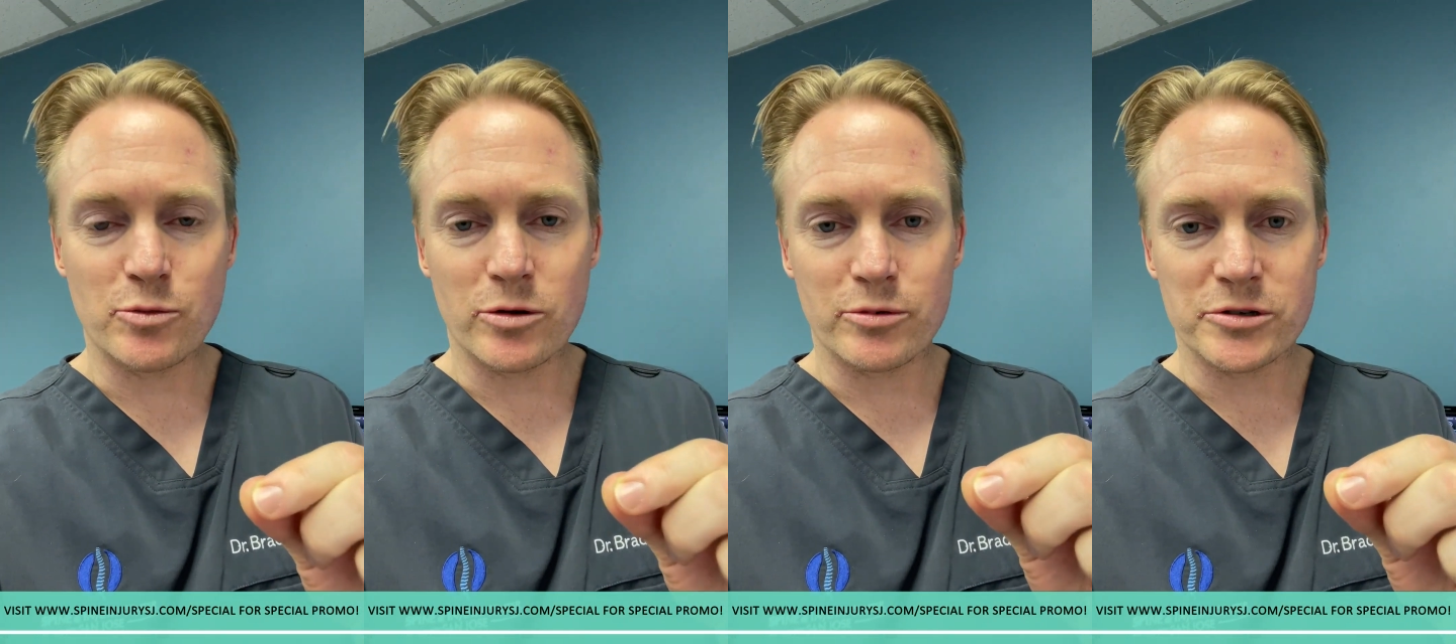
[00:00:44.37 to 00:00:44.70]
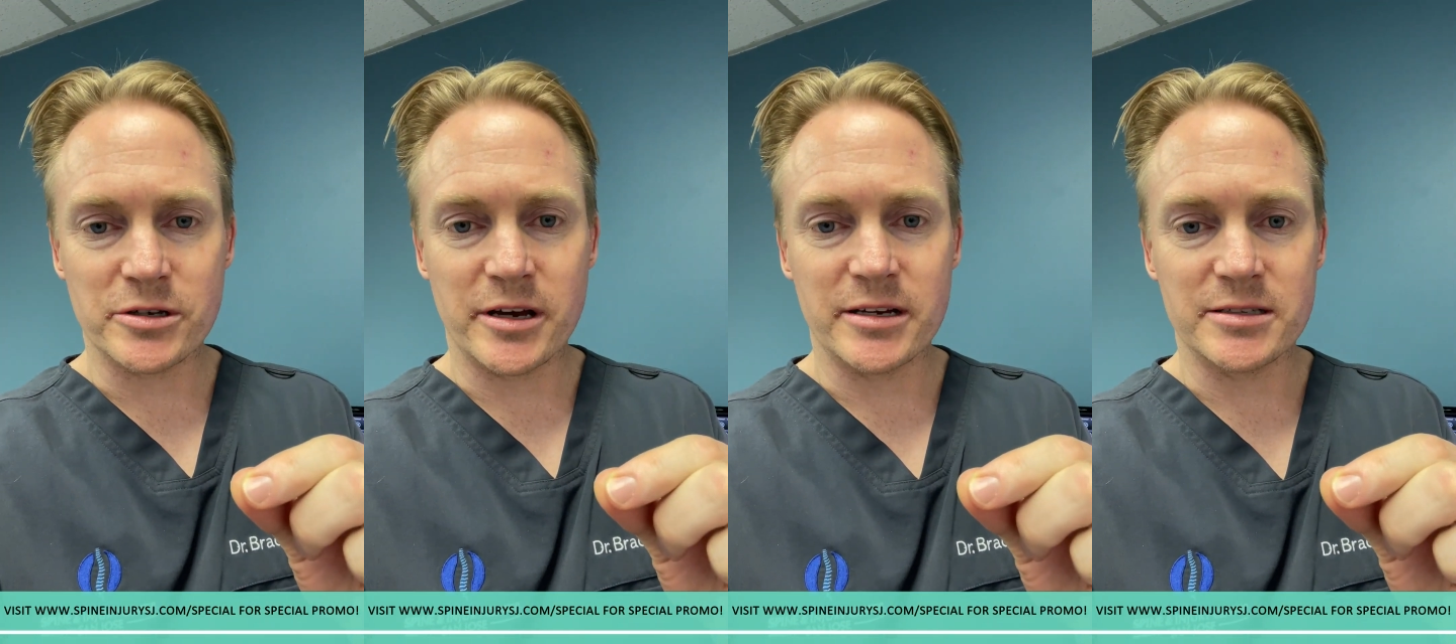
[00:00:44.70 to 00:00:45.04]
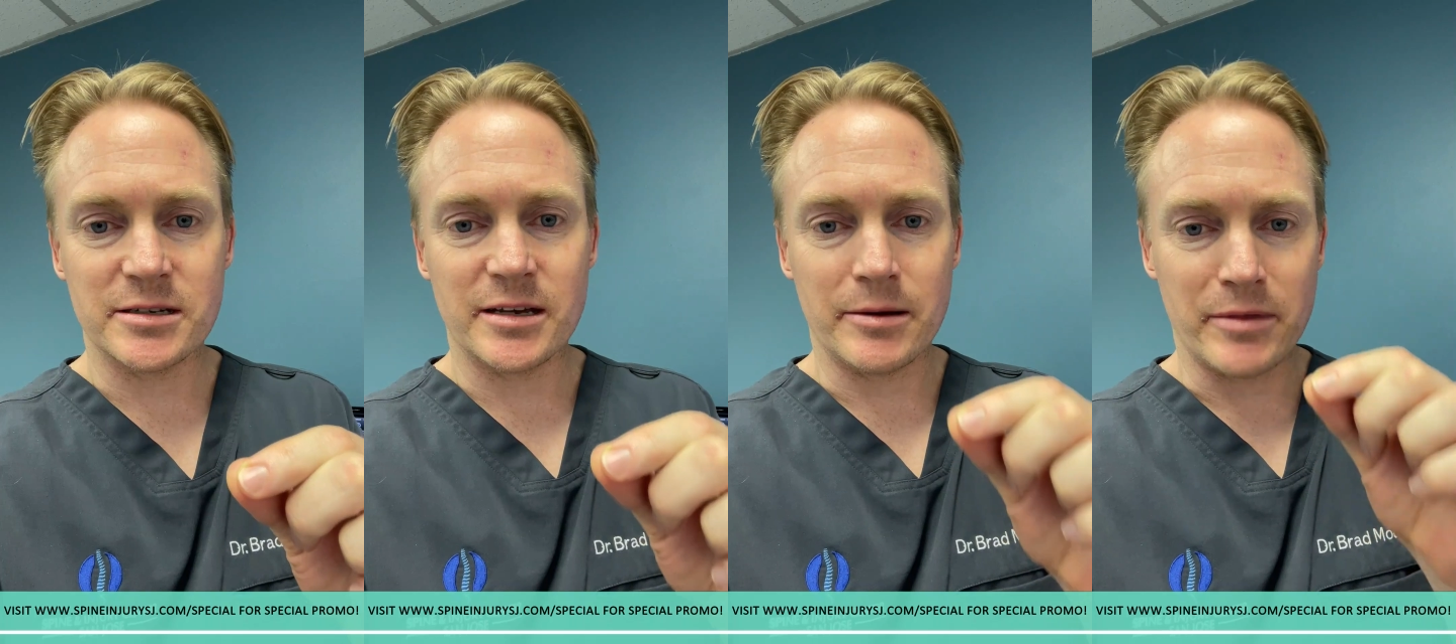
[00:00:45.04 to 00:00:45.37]
more
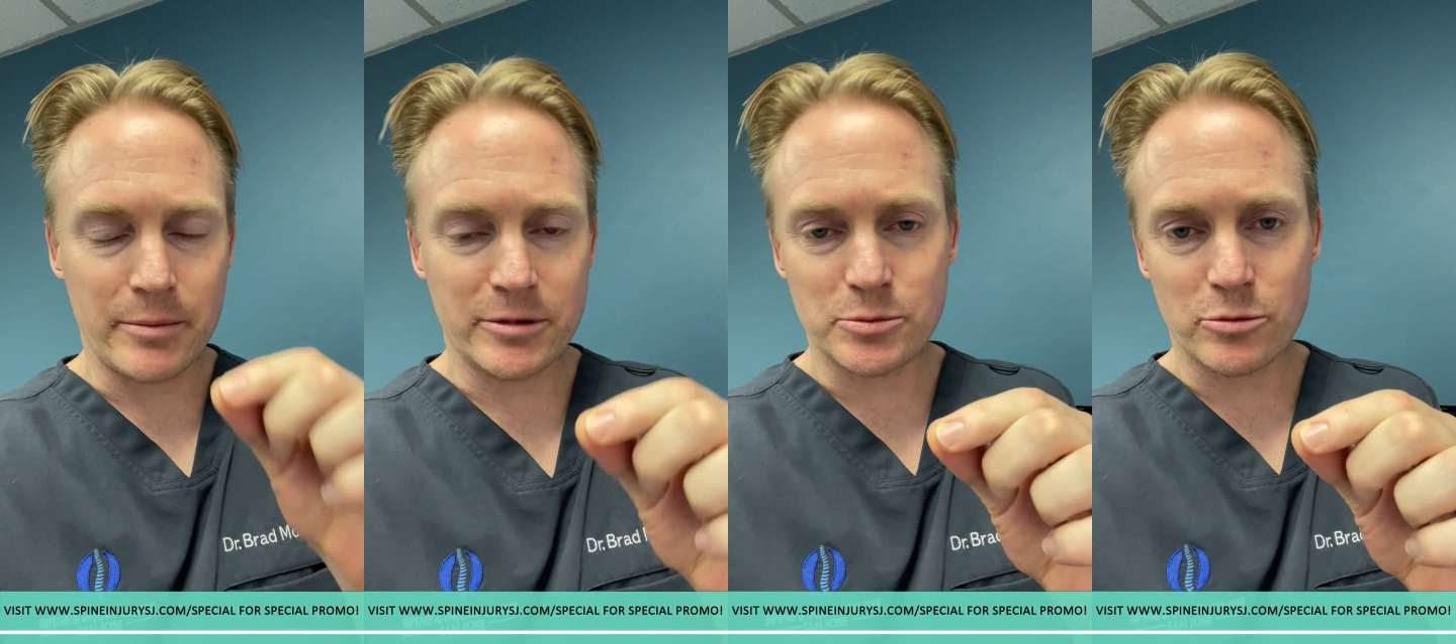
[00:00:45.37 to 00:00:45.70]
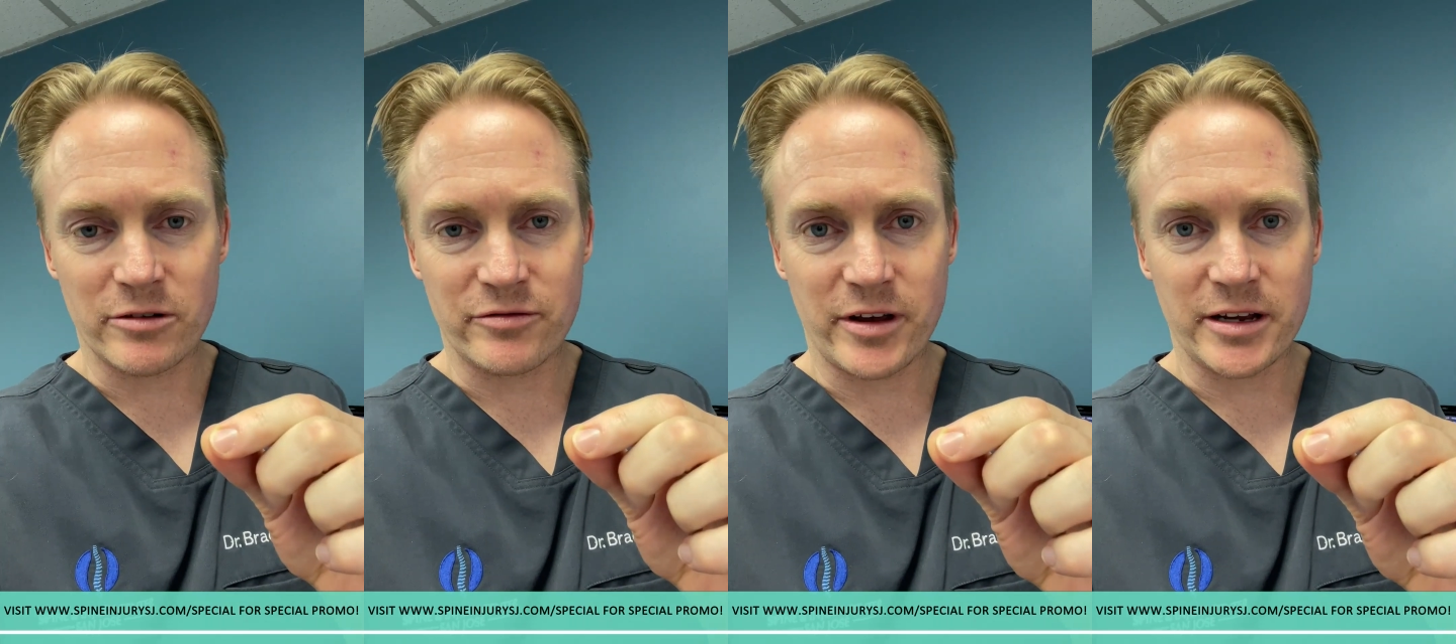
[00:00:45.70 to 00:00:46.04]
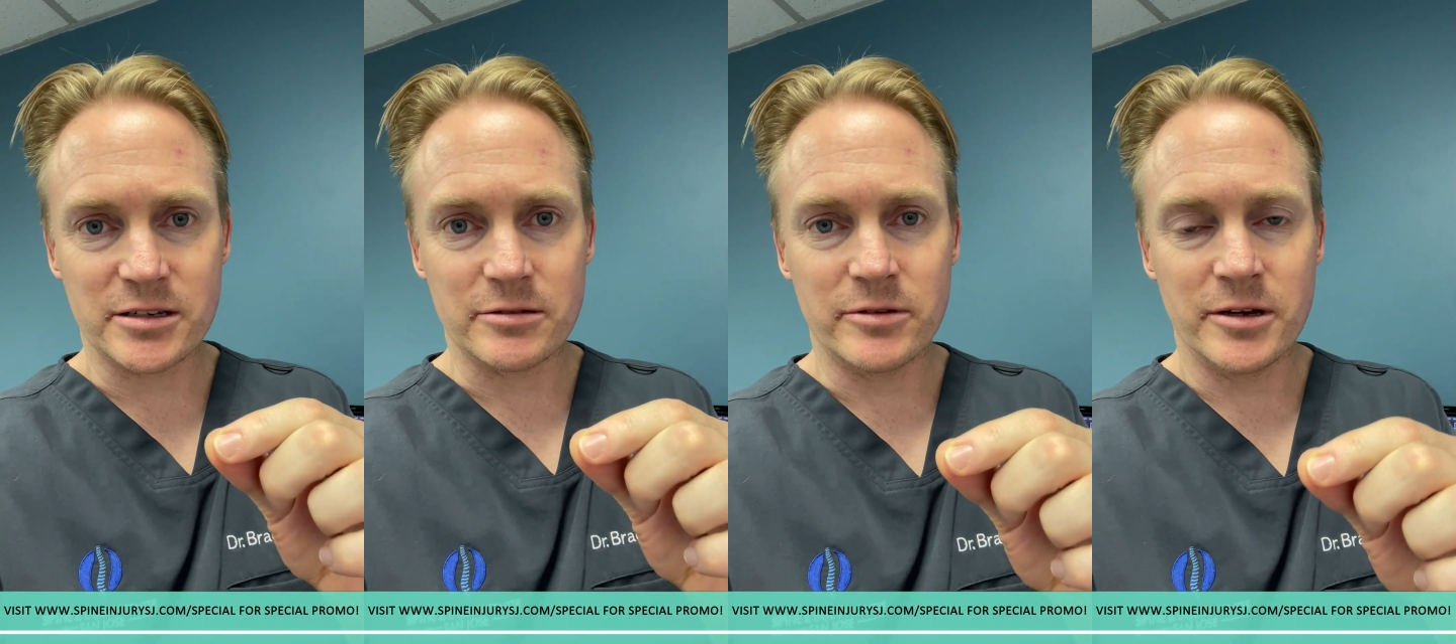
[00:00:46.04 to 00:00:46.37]
precise and that much more
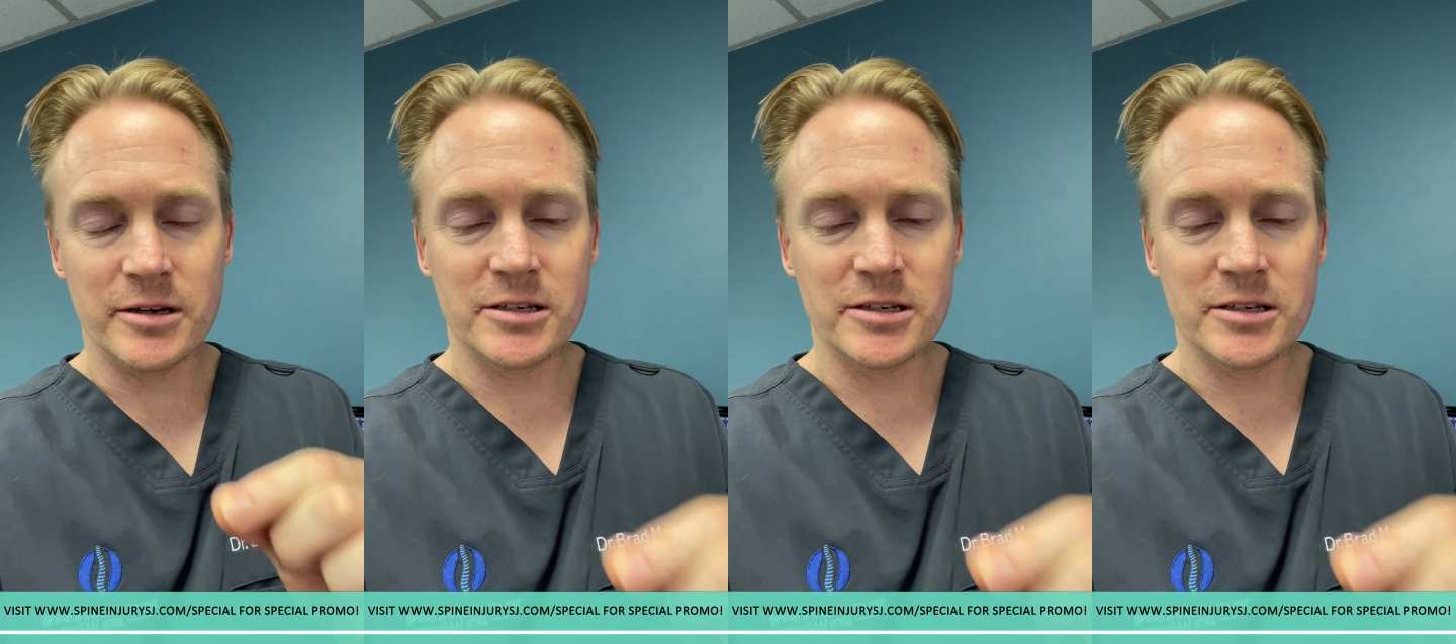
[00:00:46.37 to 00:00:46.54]
effective